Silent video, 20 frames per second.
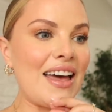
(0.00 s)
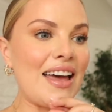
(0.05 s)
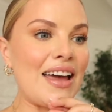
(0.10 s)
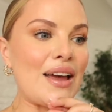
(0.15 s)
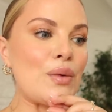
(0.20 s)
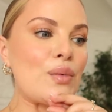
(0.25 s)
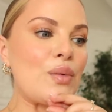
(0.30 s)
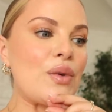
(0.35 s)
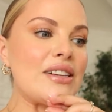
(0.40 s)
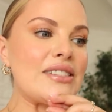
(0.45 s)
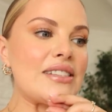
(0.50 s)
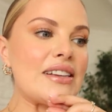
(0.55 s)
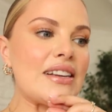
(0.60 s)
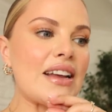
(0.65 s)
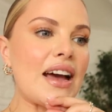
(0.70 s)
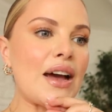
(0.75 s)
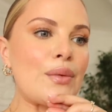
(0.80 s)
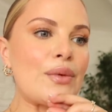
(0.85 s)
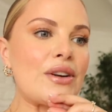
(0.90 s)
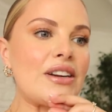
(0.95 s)
It
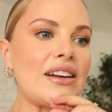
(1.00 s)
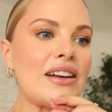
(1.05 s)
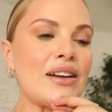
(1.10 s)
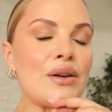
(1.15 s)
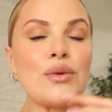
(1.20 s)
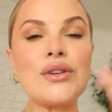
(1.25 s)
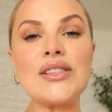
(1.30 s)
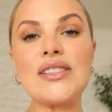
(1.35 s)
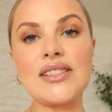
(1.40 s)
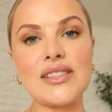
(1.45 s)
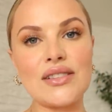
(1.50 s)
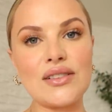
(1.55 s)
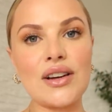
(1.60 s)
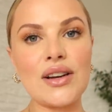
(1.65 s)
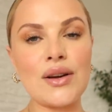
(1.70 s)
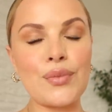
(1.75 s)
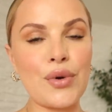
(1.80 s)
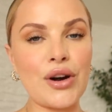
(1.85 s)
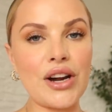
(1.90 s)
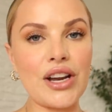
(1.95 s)
was
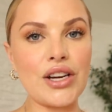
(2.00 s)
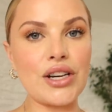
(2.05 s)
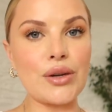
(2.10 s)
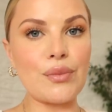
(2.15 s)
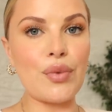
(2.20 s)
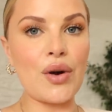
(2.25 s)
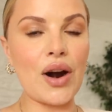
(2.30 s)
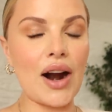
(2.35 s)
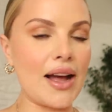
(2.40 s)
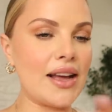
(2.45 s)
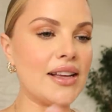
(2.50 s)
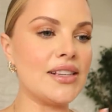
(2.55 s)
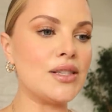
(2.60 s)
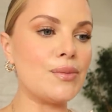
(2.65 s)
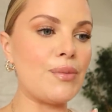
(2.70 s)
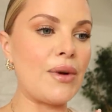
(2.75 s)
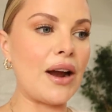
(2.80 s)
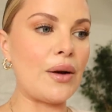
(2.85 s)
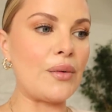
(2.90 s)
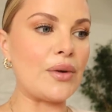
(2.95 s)
a pretty good price,
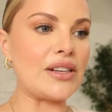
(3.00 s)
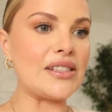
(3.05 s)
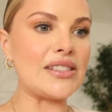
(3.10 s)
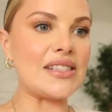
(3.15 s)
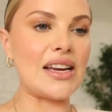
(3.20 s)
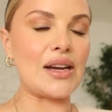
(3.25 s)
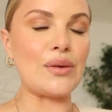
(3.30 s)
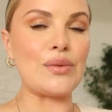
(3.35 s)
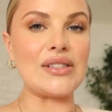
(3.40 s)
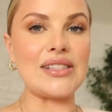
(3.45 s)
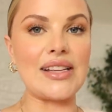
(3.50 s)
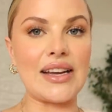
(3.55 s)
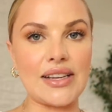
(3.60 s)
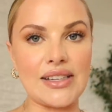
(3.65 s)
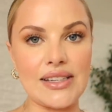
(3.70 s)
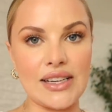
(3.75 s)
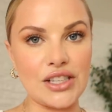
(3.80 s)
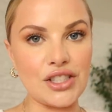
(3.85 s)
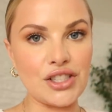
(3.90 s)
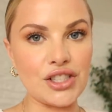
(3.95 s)
but I wouldn't say it was like
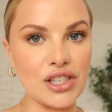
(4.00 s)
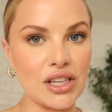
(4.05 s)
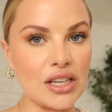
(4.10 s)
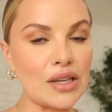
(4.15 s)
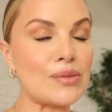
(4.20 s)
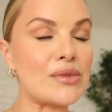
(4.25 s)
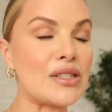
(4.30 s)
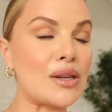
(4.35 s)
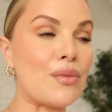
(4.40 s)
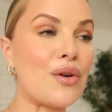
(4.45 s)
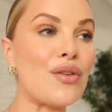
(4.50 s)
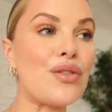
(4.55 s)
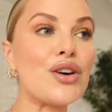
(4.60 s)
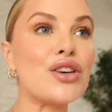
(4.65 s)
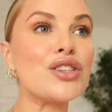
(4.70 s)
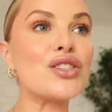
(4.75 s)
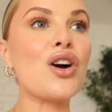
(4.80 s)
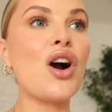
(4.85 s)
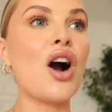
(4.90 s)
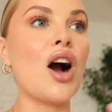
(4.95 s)
dead cheap. Some of
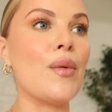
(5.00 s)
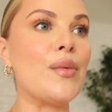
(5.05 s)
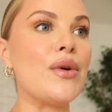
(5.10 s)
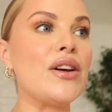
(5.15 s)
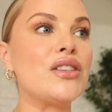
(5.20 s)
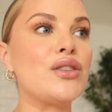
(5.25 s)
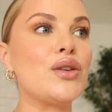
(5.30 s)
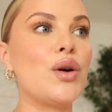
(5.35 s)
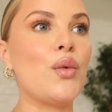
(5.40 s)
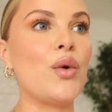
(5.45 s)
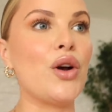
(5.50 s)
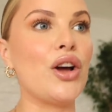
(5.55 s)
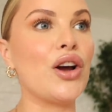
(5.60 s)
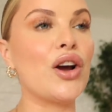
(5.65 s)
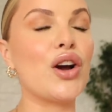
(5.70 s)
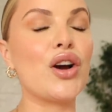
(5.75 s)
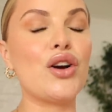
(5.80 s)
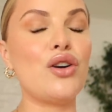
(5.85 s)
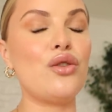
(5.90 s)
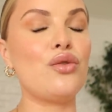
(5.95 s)
those carpets were
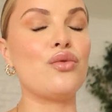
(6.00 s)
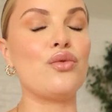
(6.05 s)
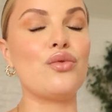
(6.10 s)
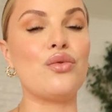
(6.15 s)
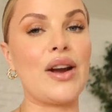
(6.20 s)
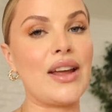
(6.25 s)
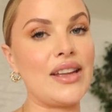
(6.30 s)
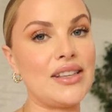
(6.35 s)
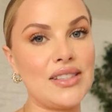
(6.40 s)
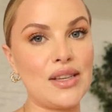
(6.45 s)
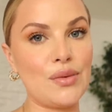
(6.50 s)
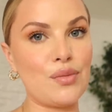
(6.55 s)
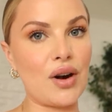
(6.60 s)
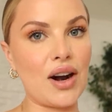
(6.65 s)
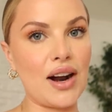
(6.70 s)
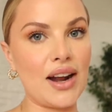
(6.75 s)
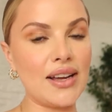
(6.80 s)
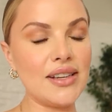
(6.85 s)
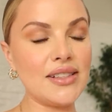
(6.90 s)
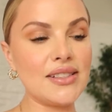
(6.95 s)
crazy
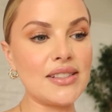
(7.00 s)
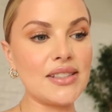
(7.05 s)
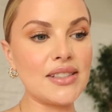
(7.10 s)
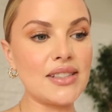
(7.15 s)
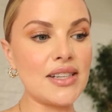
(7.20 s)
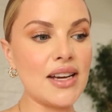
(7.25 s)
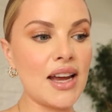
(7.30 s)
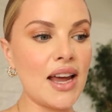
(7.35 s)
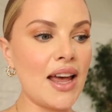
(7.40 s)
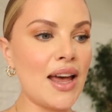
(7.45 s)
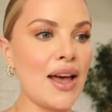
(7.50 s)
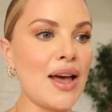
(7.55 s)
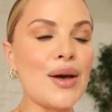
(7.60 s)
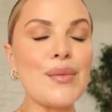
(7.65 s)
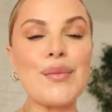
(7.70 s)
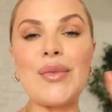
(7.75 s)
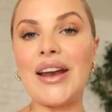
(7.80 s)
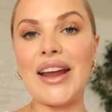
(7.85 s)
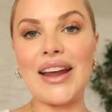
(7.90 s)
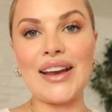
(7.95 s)
priced.
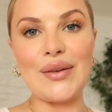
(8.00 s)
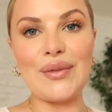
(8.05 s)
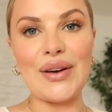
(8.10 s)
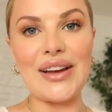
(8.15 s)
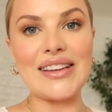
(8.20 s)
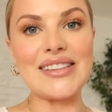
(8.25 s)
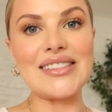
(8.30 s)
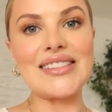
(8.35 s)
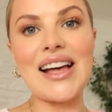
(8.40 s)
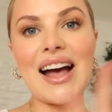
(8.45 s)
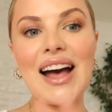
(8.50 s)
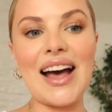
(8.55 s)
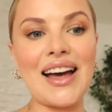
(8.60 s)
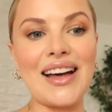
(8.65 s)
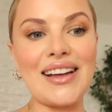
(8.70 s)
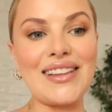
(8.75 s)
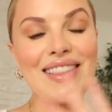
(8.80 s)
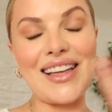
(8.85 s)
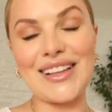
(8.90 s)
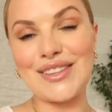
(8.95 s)
But anyways,
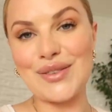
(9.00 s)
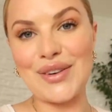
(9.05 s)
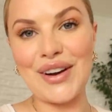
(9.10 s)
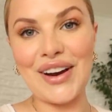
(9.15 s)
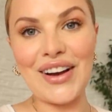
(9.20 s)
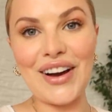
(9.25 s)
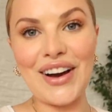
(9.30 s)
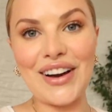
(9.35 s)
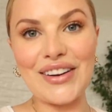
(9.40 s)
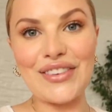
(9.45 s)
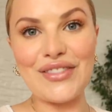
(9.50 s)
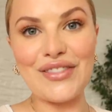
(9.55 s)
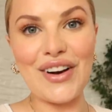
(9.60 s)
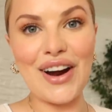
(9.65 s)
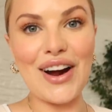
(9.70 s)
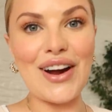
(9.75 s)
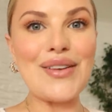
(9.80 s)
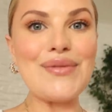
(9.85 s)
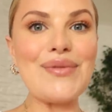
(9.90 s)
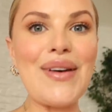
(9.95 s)
that's where I got it
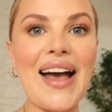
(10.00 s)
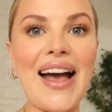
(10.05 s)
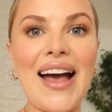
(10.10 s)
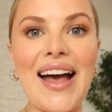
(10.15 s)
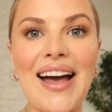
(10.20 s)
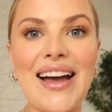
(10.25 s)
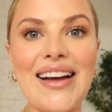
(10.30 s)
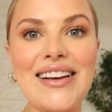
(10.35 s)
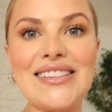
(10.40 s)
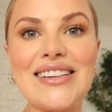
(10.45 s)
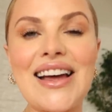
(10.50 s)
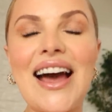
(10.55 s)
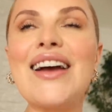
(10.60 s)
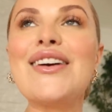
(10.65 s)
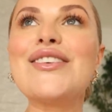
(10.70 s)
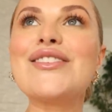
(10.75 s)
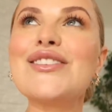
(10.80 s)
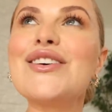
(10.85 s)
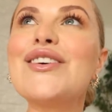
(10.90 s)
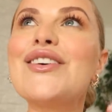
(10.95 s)
from. And I
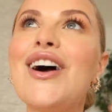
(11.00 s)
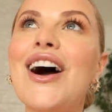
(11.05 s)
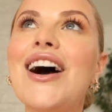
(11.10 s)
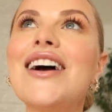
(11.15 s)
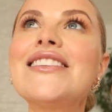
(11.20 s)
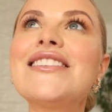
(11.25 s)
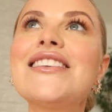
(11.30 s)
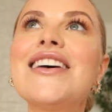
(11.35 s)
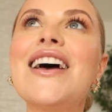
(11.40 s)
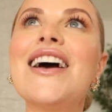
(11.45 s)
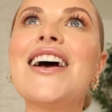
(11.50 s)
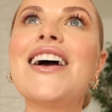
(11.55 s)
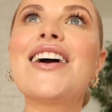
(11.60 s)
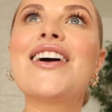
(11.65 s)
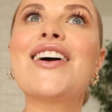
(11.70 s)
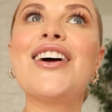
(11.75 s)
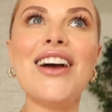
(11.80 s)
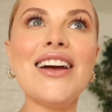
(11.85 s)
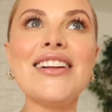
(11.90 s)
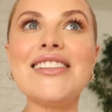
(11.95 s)
also got
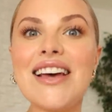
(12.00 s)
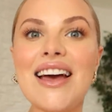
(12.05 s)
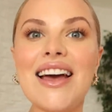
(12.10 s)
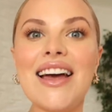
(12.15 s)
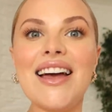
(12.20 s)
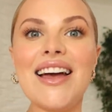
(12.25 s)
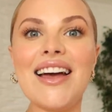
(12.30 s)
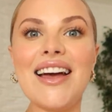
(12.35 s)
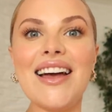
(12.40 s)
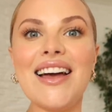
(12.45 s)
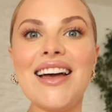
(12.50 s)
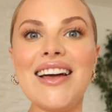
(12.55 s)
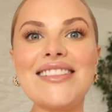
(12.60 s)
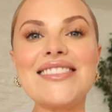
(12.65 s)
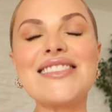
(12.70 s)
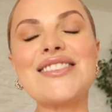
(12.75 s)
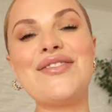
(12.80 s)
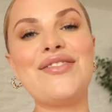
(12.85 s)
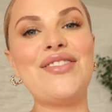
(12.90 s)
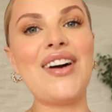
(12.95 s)

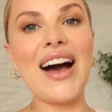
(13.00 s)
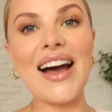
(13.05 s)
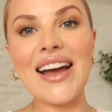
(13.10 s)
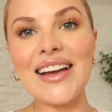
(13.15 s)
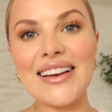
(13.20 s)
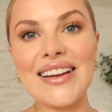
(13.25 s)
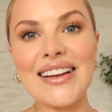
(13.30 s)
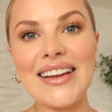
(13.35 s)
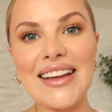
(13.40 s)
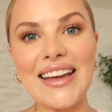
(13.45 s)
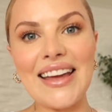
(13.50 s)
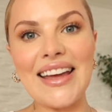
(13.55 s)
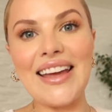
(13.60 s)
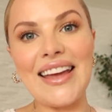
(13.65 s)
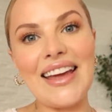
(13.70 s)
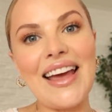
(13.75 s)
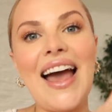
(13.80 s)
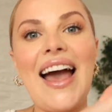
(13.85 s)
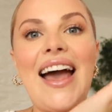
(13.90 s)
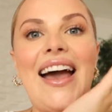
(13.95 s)
curtains, finally.
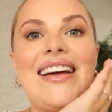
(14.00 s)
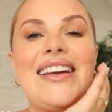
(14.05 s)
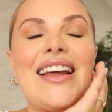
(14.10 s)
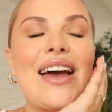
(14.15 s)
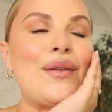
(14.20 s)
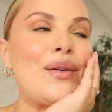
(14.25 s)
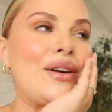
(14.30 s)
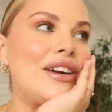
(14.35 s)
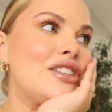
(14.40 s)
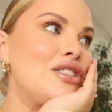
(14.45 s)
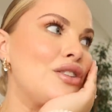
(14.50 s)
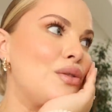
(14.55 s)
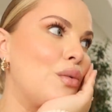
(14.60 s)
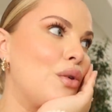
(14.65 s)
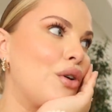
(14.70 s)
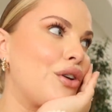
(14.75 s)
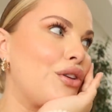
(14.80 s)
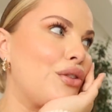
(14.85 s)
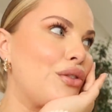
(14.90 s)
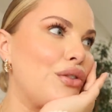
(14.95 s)
And I wanted to
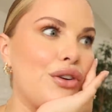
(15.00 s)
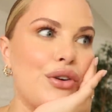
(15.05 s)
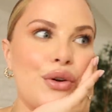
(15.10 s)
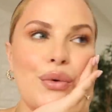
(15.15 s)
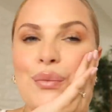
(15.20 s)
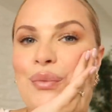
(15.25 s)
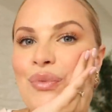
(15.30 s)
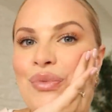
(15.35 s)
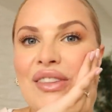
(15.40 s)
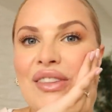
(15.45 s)
walk you through